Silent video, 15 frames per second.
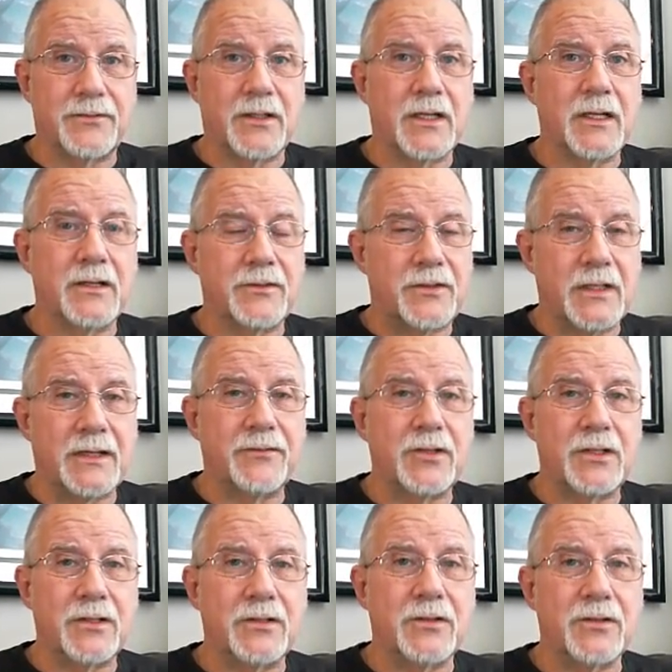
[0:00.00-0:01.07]
identified
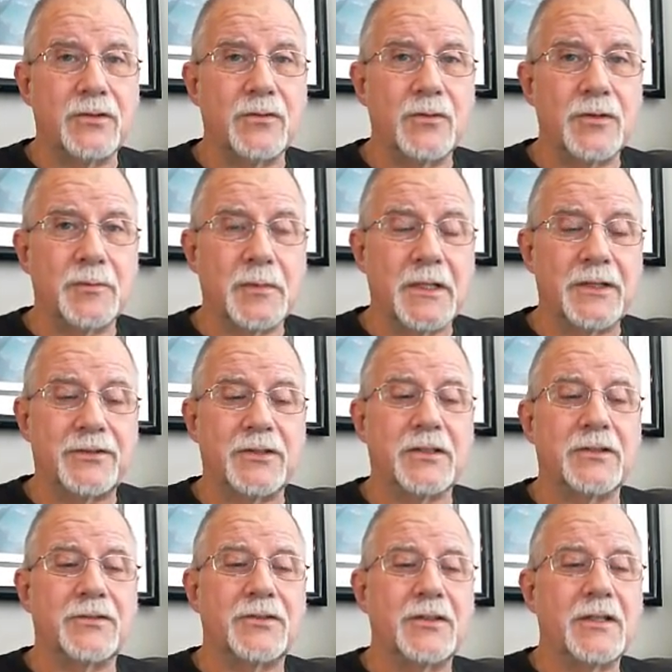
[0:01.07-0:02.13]
as having to do with
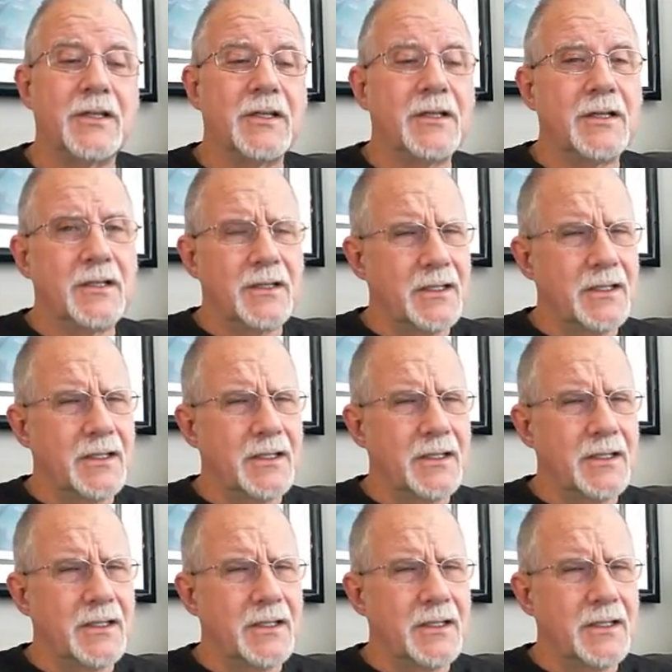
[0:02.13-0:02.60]
blessings.